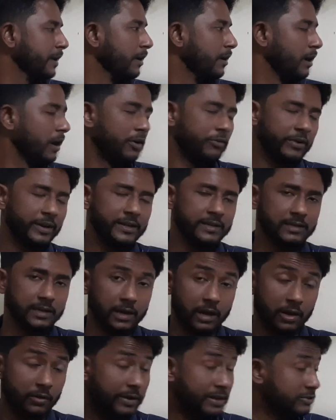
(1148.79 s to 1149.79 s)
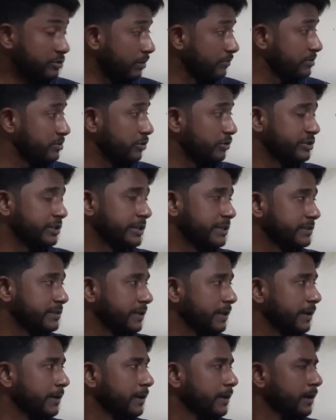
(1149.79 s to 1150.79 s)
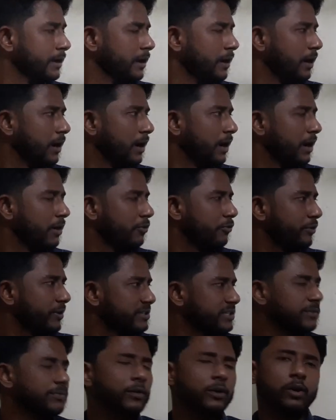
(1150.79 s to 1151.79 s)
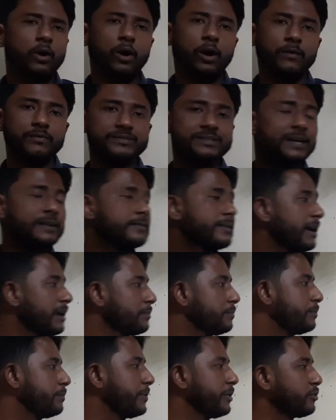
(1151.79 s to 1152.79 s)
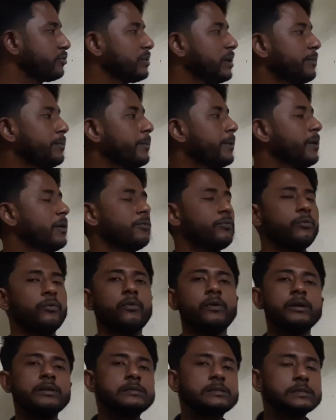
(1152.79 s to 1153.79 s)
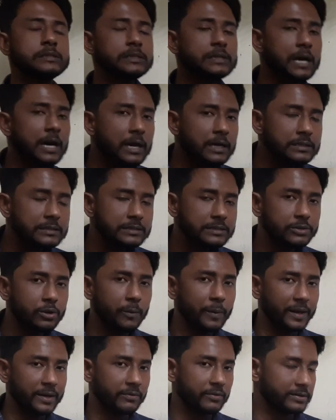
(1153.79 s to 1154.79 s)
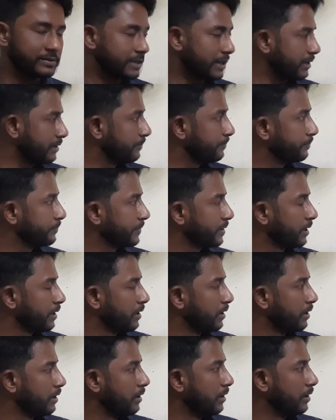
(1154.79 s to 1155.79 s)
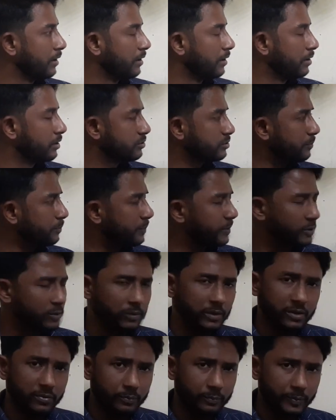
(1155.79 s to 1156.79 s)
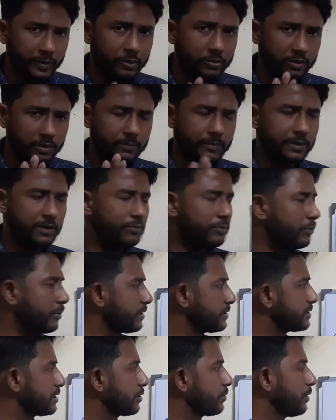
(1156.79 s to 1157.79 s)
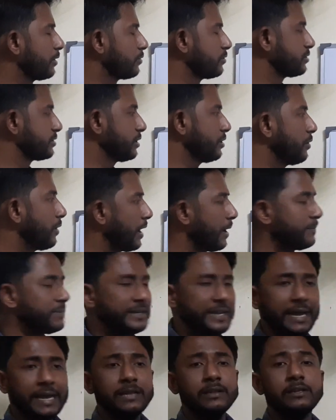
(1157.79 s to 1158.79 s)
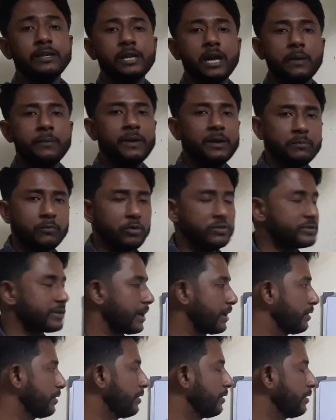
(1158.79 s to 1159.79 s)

You can solve this question easily. First of all, observe that P to the power 4 is the 0 matrix, right? So if P to the power 4 is equal to 0, I am taking determinant both sides.